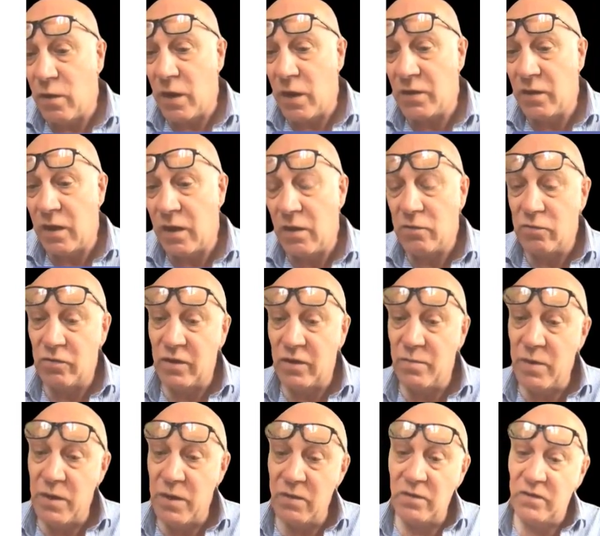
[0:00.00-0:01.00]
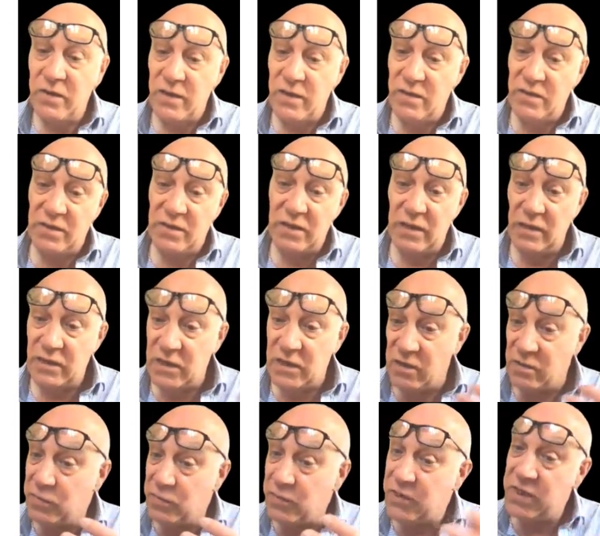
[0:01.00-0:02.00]
the wider local community in the city of
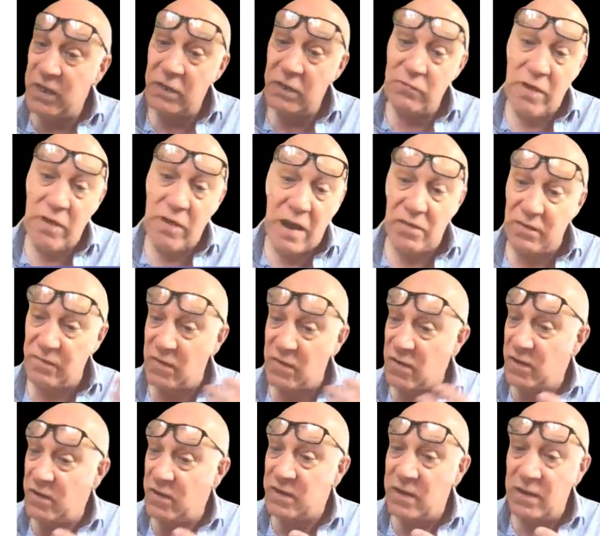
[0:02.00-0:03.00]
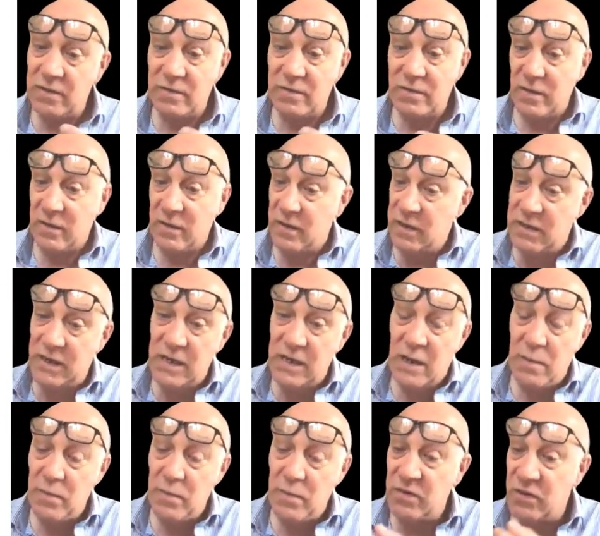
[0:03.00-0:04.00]
Durham, particularly around the viaduct and
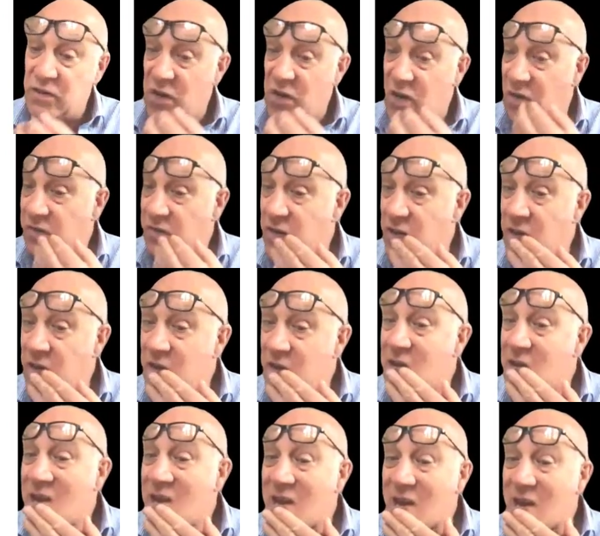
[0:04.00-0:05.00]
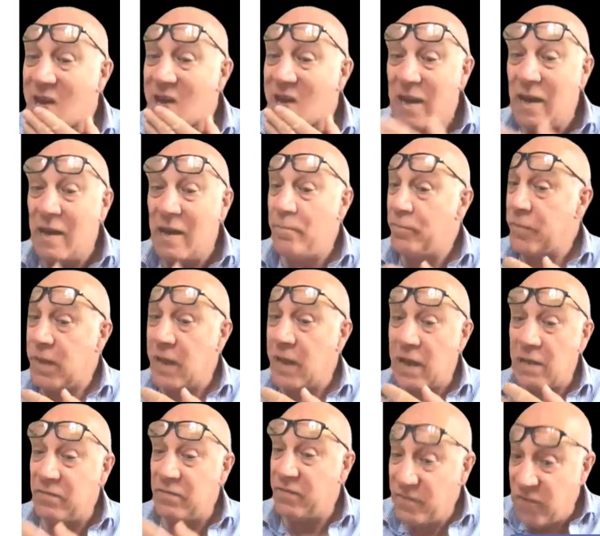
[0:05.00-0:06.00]
indeed up into Giles Gate,
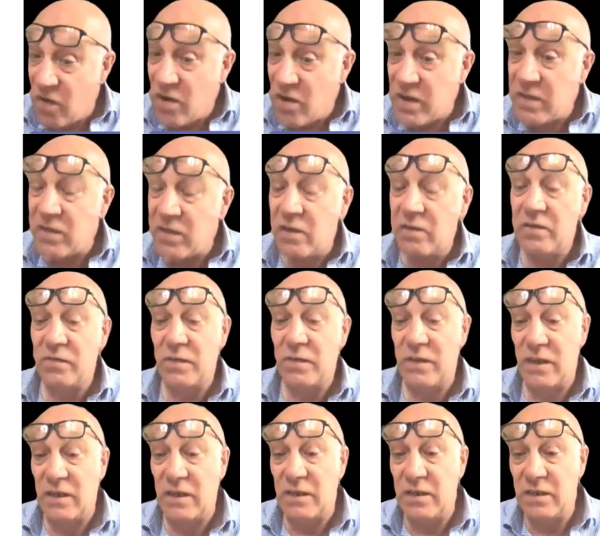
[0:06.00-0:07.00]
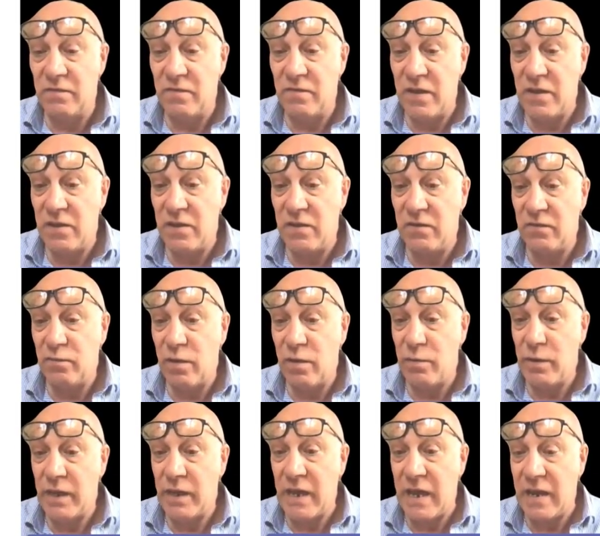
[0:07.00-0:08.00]
and find those facilities and venues
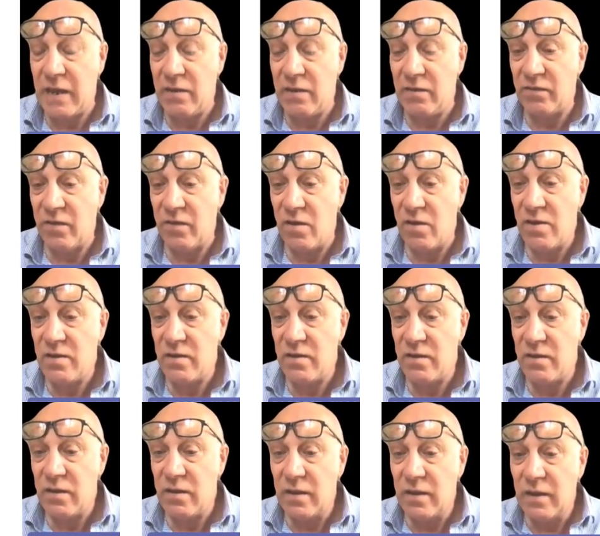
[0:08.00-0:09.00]
where we can outside.